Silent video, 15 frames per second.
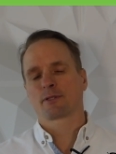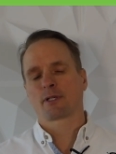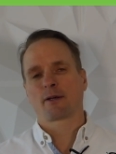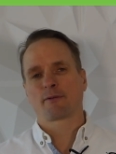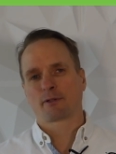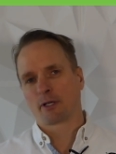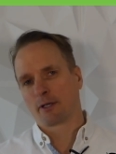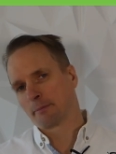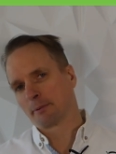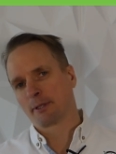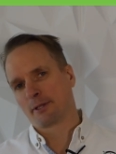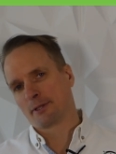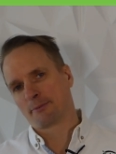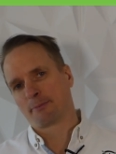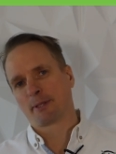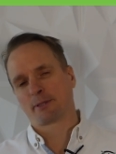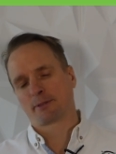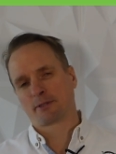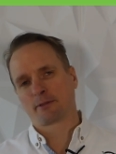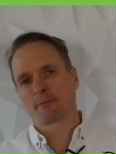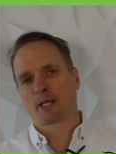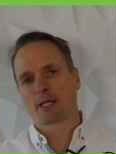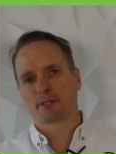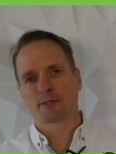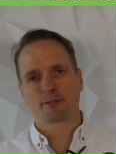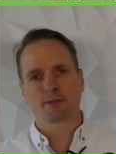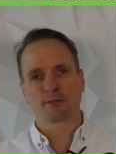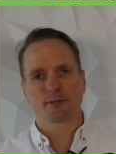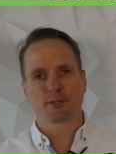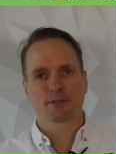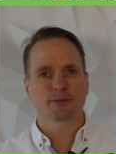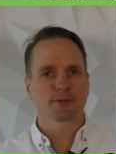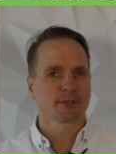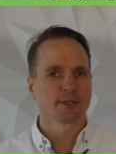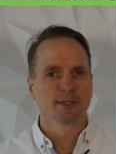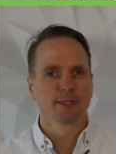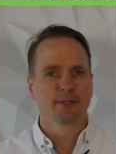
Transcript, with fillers: to have a company that's based in Massachusetts